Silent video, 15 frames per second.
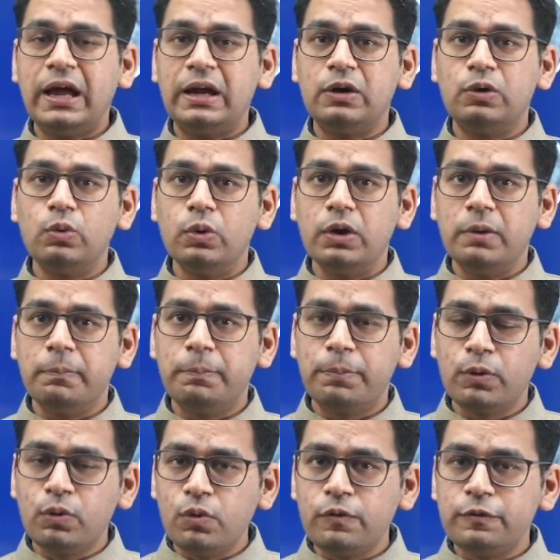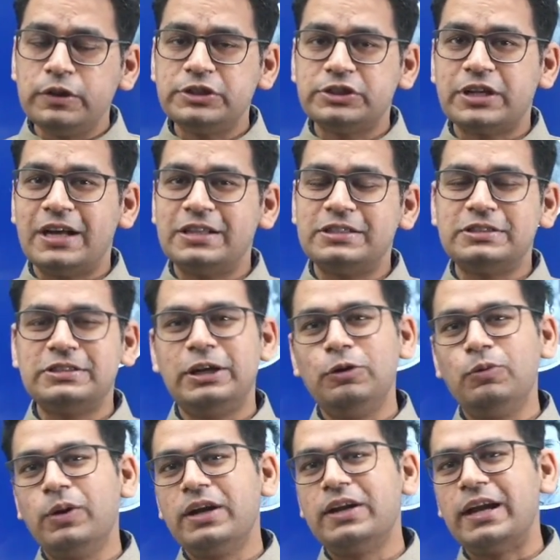and to improve the chances that
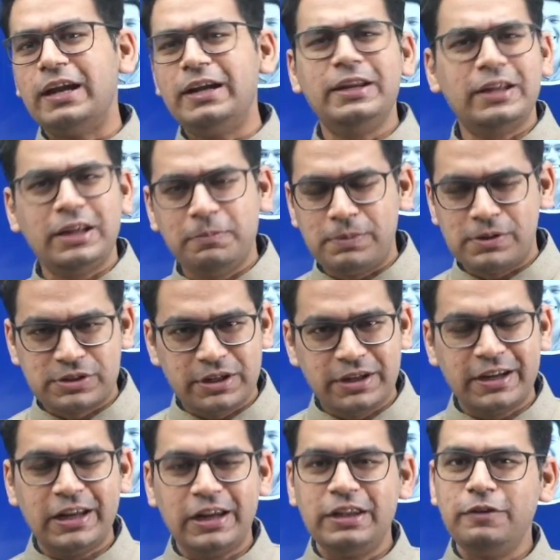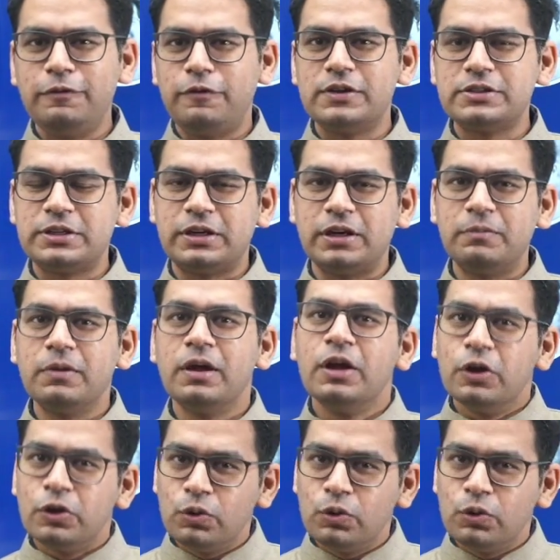you get 99 percentile in the first attempt,